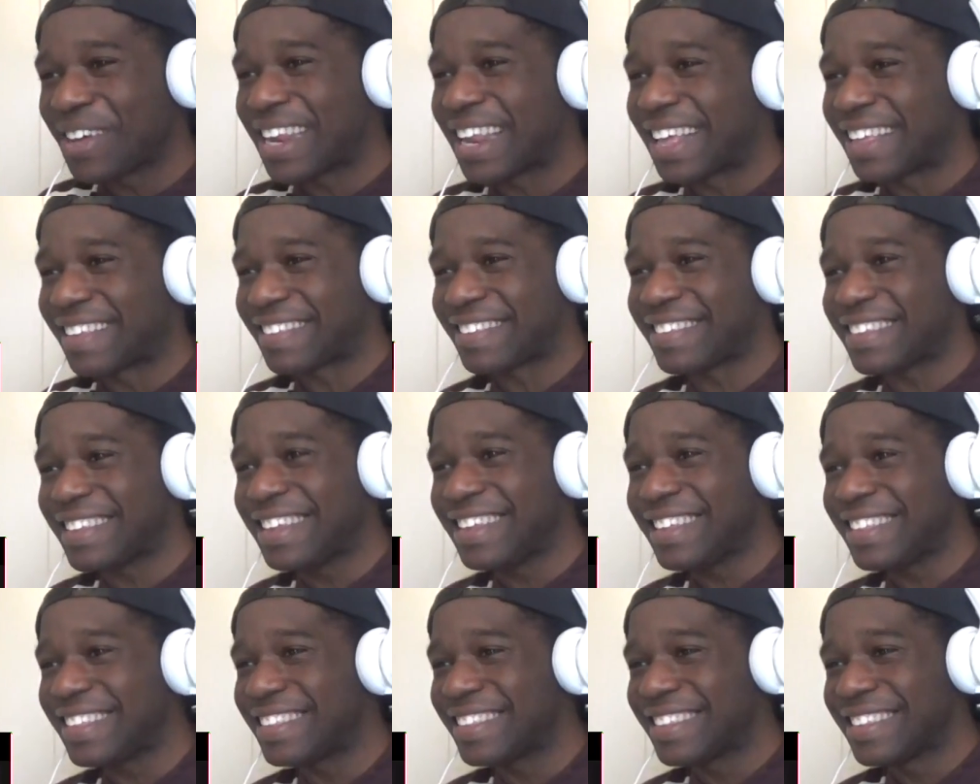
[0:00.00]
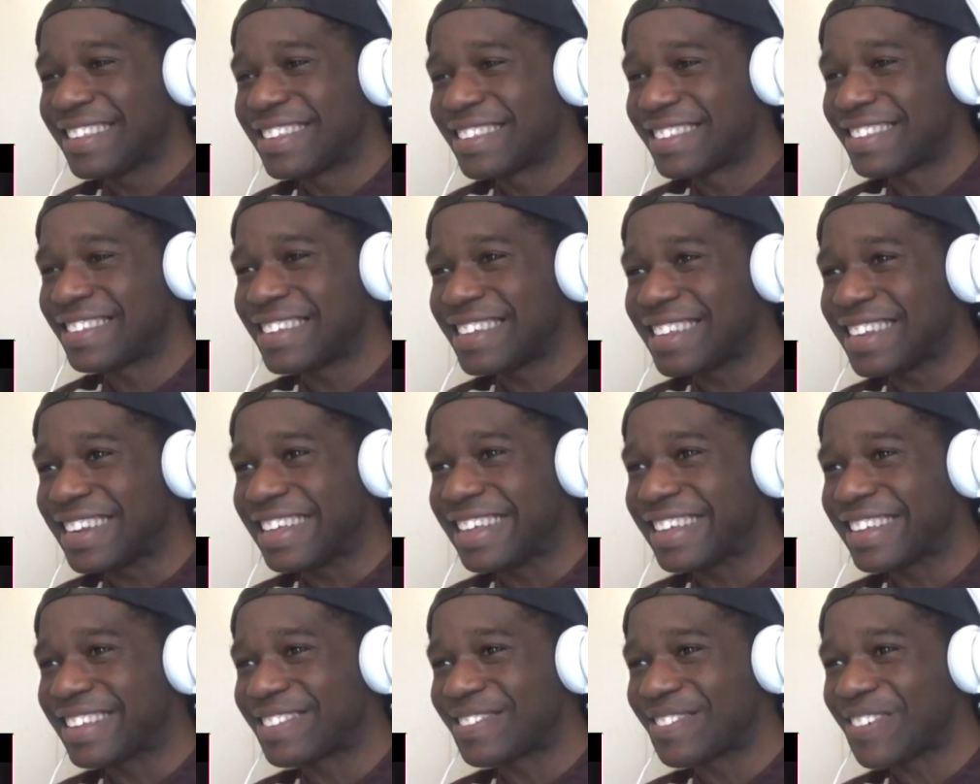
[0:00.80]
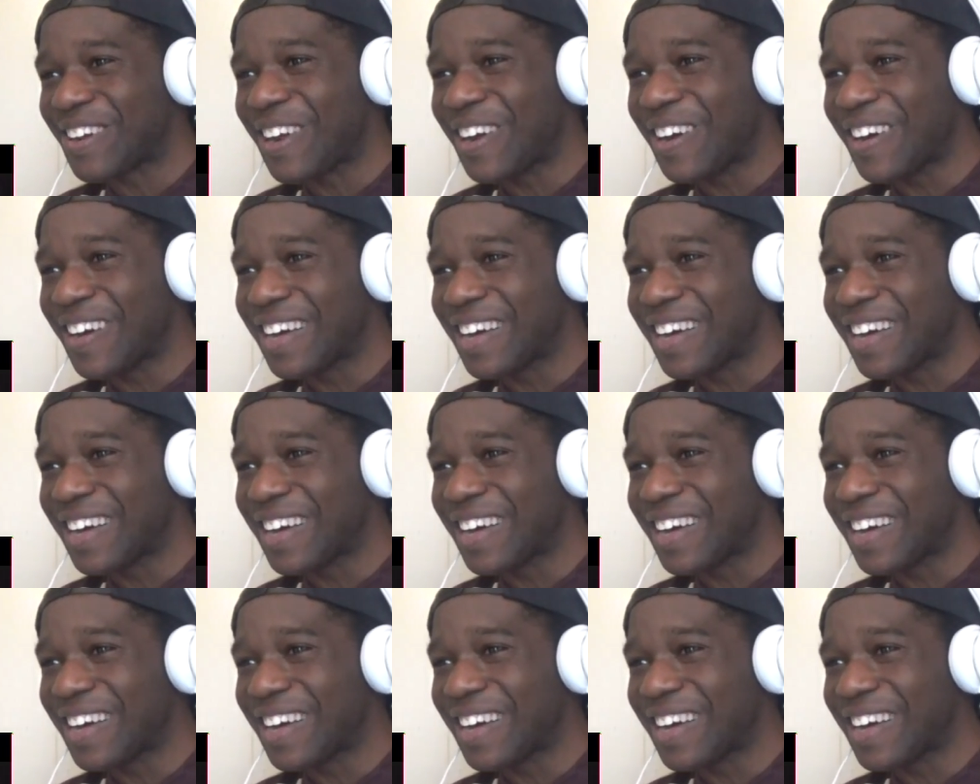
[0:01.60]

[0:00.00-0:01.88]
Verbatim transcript: when I see see this, bro.